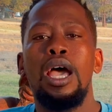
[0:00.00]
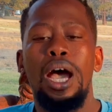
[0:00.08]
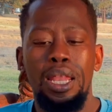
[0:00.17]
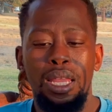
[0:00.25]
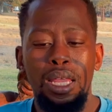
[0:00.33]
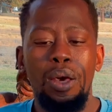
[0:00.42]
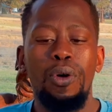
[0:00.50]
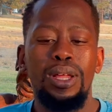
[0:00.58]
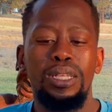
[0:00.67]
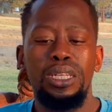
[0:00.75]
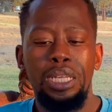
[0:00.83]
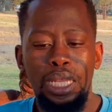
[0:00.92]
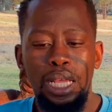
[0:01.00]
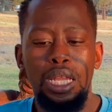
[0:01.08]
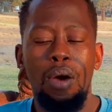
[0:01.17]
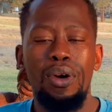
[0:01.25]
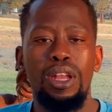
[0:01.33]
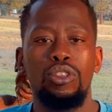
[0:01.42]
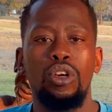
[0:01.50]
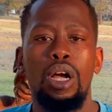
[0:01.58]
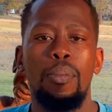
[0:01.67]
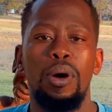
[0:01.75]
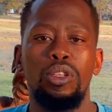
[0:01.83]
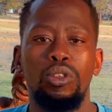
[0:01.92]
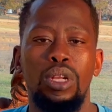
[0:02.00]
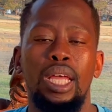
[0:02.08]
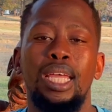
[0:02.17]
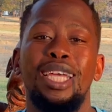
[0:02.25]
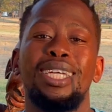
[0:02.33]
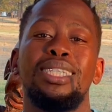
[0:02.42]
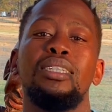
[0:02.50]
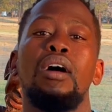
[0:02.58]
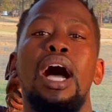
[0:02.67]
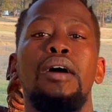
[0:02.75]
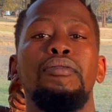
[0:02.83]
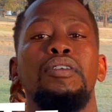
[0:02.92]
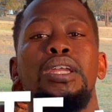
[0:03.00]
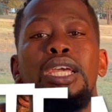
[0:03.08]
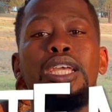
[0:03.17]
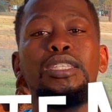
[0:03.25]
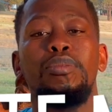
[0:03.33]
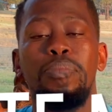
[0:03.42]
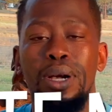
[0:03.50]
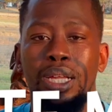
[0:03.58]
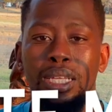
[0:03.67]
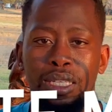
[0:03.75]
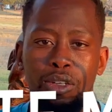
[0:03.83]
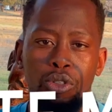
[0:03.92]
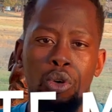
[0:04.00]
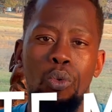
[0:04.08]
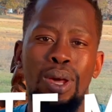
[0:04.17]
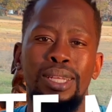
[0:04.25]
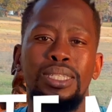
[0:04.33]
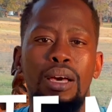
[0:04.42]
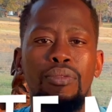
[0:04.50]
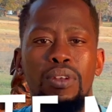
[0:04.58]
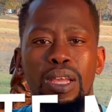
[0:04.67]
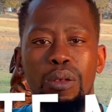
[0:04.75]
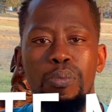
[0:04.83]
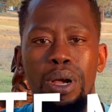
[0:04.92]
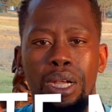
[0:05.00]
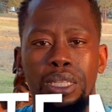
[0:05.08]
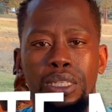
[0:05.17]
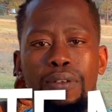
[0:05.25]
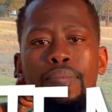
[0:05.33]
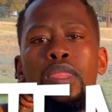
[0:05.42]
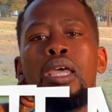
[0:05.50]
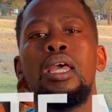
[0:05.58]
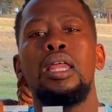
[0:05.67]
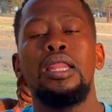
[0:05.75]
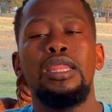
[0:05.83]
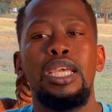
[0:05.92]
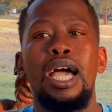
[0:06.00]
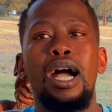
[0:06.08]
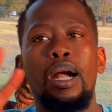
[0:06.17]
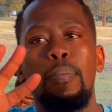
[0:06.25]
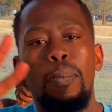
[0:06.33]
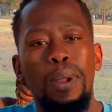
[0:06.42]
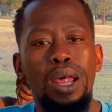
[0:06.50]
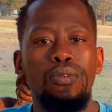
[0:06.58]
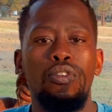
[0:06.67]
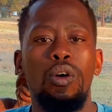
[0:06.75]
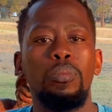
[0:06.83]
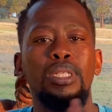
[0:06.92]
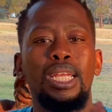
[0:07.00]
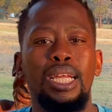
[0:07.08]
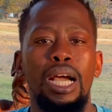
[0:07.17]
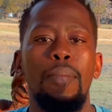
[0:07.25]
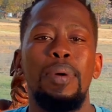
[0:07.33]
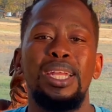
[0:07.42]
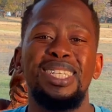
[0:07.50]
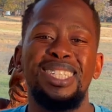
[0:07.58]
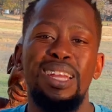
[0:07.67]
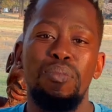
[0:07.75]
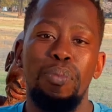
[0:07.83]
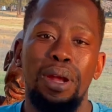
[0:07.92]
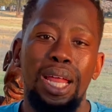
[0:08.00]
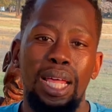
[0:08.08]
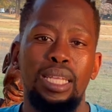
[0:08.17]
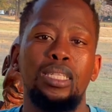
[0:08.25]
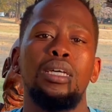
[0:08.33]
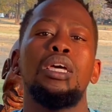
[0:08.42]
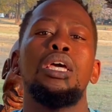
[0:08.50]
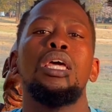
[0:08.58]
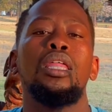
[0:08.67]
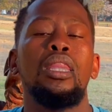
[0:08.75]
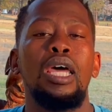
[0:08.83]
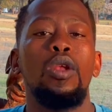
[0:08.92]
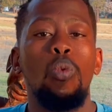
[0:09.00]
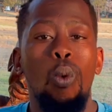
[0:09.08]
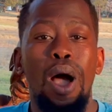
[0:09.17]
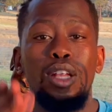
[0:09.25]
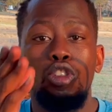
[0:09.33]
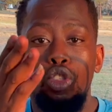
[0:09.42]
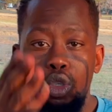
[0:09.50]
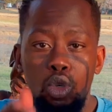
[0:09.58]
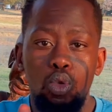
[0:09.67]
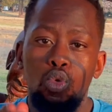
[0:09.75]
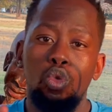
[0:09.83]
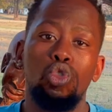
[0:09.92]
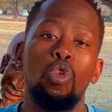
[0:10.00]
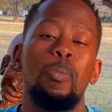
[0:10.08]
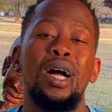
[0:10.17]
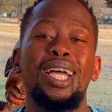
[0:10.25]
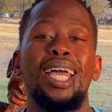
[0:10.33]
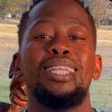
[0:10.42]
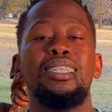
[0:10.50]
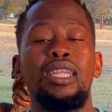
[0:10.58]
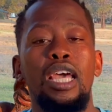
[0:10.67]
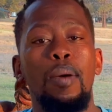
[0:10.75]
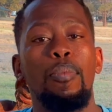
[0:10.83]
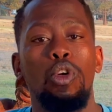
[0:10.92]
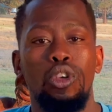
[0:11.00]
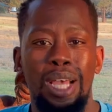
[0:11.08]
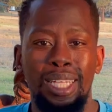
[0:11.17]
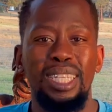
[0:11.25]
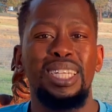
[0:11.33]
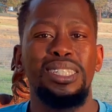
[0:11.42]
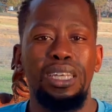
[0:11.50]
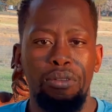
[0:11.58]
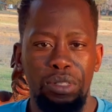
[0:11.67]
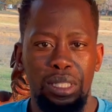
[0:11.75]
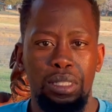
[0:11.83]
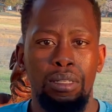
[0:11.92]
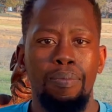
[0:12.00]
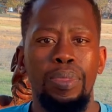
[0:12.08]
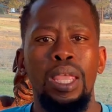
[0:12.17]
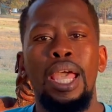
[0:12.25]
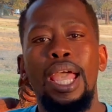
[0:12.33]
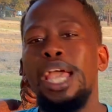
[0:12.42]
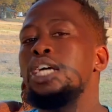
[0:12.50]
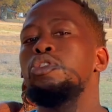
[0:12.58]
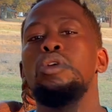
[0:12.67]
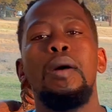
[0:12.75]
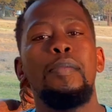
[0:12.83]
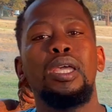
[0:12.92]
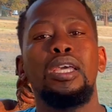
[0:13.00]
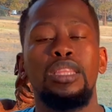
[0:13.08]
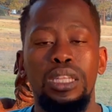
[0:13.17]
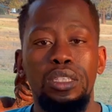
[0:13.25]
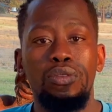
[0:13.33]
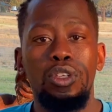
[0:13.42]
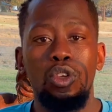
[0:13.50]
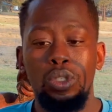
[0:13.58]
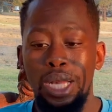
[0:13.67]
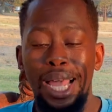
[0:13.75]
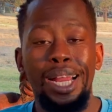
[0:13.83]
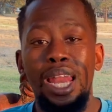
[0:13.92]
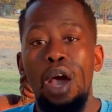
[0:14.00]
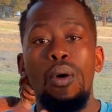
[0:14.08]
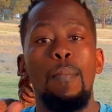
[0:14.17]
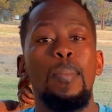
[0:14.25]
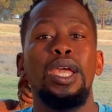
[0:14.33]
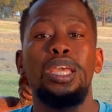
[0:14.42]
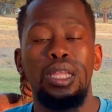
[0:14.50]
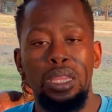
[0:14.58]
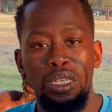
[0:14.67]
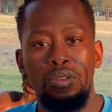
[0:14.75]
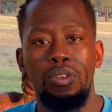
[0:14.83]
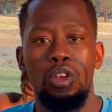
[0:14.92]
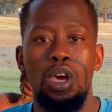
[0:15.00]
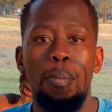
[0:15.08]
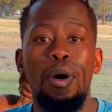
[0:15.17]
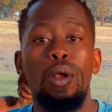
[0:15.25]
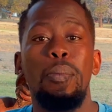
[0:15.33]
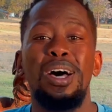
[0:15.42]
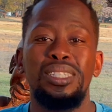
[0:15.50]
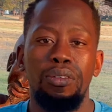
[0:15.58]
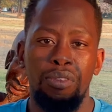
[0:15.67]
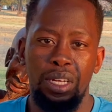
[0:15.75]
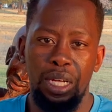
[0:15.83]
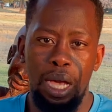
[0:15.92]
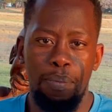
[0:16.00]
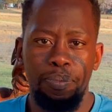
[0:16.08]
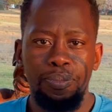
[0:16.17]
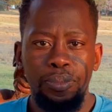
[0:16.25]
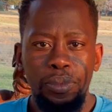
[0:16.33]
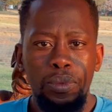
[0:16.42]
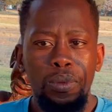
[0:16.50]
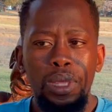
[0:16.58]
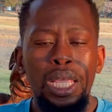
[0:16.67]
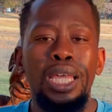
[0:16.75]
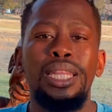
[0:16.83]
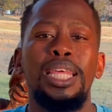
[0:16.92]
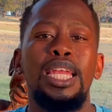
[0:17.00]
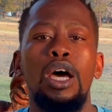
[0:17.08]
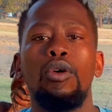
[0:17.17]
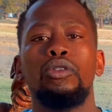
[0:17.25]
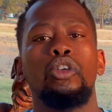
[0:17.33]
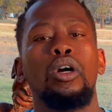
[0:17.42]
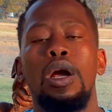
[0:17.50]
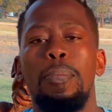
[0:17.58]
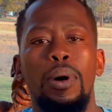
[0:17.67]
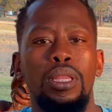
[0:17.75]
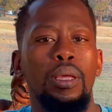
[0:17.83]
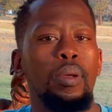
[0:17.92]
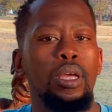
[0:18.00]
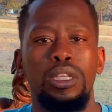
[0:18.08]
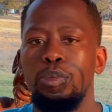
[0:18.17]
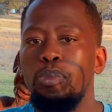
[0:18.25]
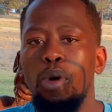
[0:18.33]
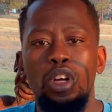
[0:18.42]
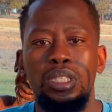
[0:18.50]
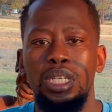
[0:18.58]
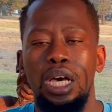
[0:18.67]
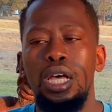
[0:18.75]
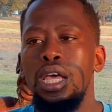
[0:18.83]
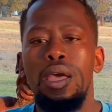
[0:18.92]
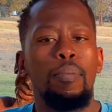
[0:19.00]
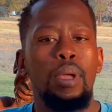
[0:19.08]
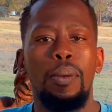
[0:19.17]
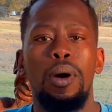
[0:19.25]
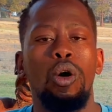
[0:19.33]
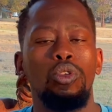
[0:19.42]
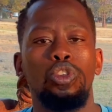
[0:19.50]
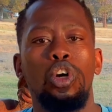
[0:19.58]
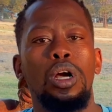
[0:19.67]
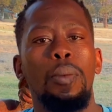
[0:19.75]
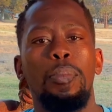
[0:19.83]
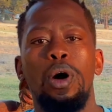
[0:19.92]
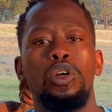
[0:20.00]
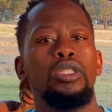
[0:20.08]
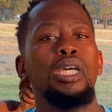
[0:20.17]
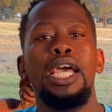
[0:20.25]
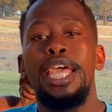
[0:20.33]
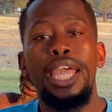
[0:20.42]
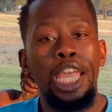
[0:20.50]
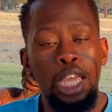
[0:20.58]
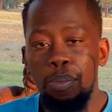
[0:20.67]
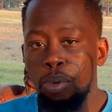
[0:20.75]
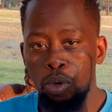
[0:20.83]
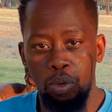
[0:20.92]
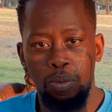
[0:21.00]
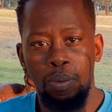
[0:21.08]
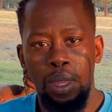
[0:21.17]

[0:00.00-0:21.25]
Another one that I want to talk about today is affiliate marketing. So what is affiliate marketing? There are platforms and companies and brands that want you to market their products and services. As you are making these videos, like now I'm making this video about passive income, and then I will talk about the sponsor. Maybe I will talk about Apple.